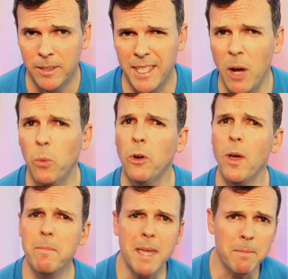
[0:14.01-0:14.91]
Now, what do
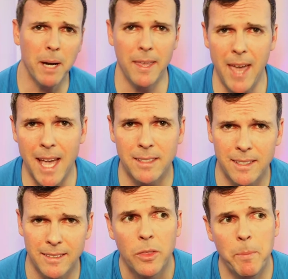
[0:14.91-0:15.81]
I mean by
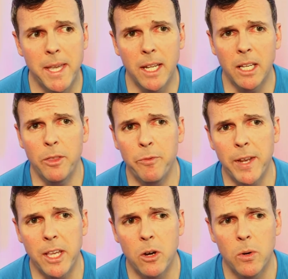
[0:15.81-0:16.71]
that? The beginning of the
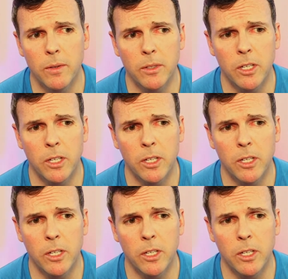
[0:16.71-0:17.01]
video